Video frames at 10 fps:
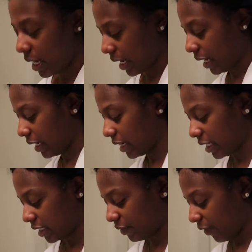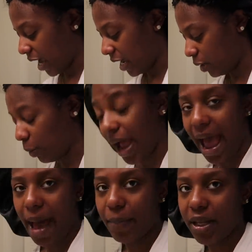Like, nothing's fine. What
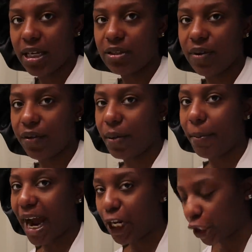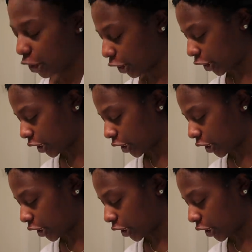happened is very minor,